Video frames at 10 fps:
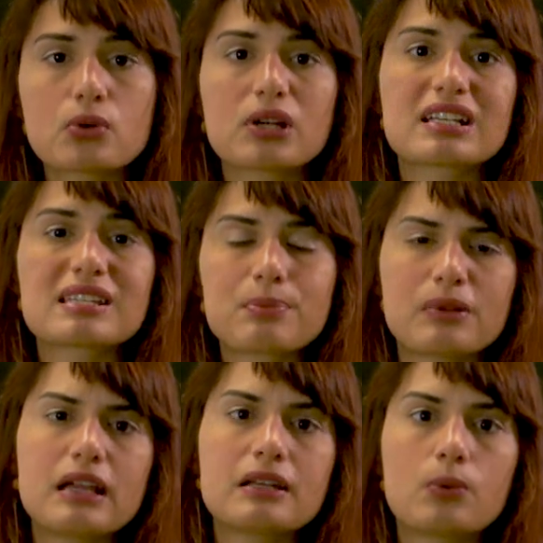or
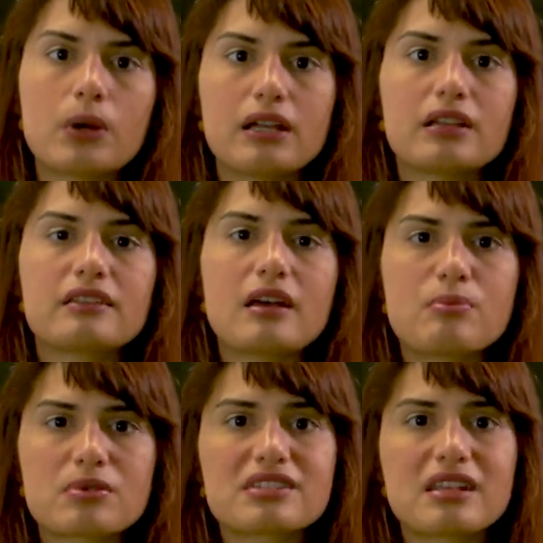explain away the
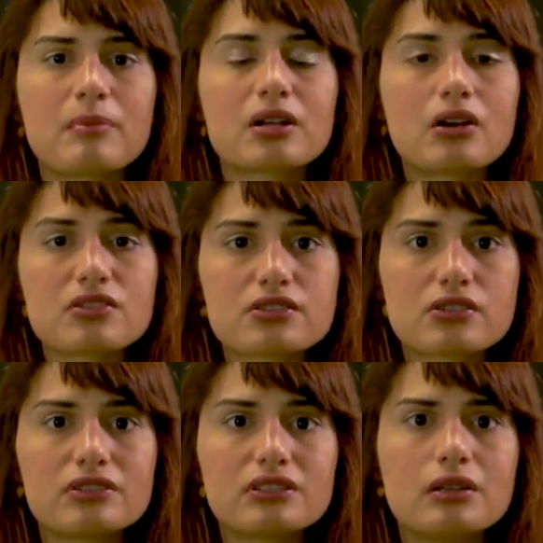epistemic
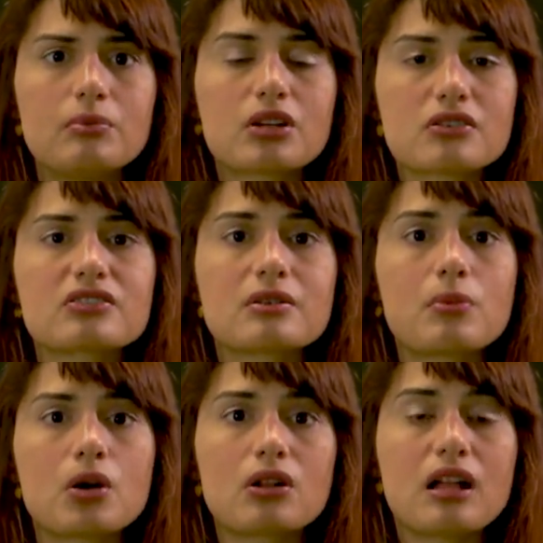uncertainty because the
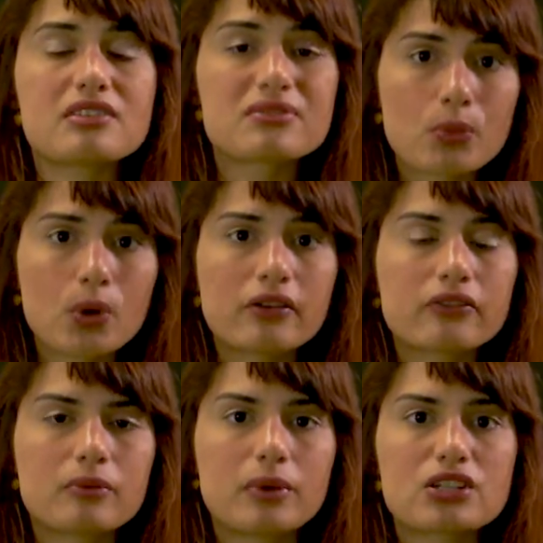model has more
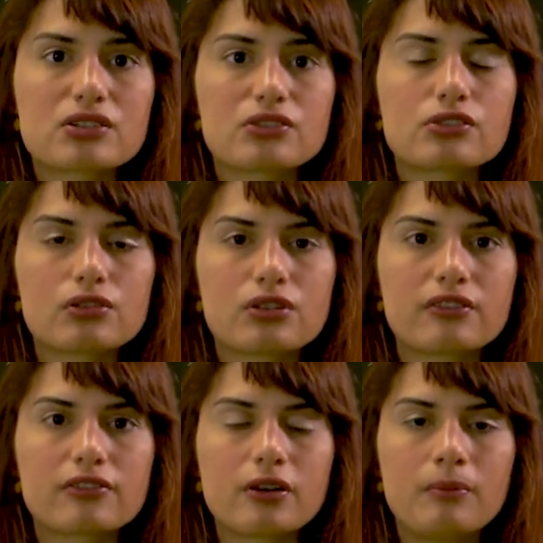information to learn
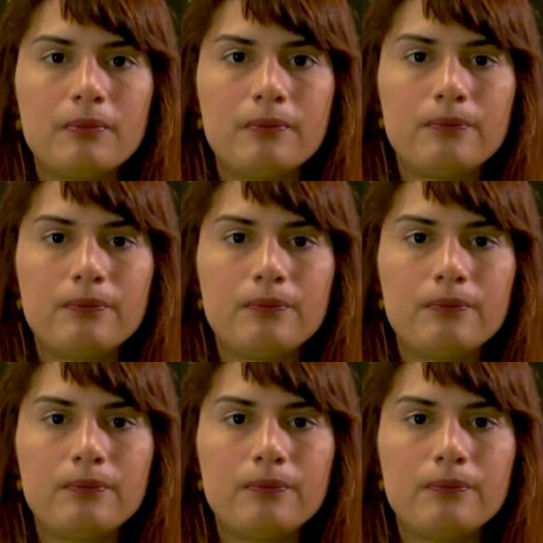from.